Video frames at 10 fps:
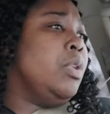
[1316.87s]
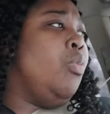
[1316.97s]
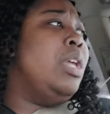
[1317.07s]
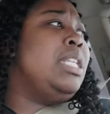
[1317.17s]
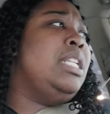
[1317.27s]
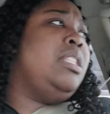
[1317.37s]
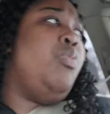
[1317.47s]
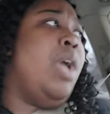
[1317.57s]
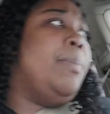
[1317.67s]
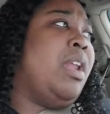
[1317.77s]
once I did the
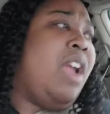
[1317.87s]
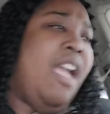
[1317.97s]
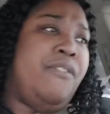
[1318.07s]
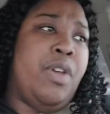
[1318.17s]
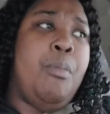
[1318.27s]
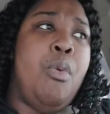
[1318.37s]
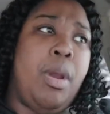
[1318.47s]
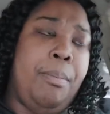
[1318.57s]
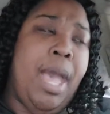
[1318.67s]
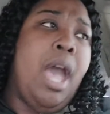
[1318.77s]
webinar, I felt
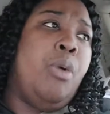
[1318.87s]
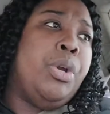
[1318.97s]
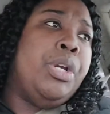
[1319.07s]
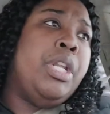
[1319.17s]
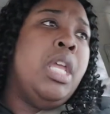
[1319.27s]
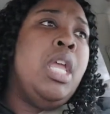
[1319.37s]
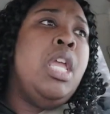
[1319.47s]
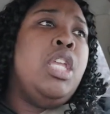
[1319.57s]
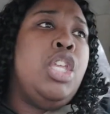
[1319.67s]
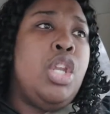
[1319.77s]
more empowered,
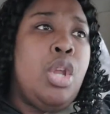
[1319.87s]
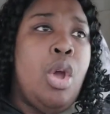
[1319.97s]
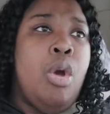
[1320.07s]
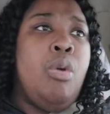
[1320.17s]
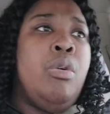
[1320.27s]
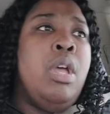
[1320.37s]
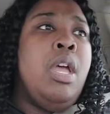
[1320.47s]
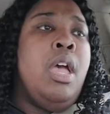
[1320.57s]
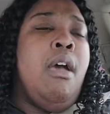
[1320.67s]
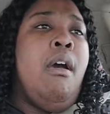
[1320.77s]
you know,
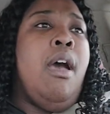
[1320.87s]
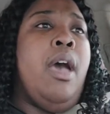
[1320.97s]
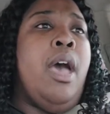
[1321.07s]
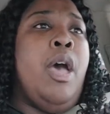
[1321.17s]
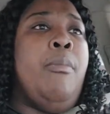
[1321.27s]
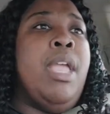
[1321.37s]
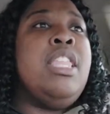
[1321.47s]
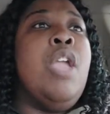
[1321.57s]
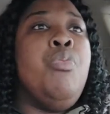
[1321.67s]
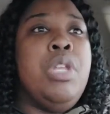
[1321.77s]
um,
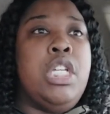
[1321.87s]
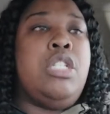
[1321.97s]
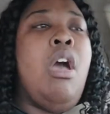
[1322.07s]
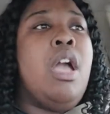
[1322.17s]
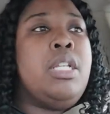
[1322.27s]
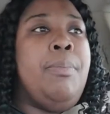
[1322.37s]
and they really talked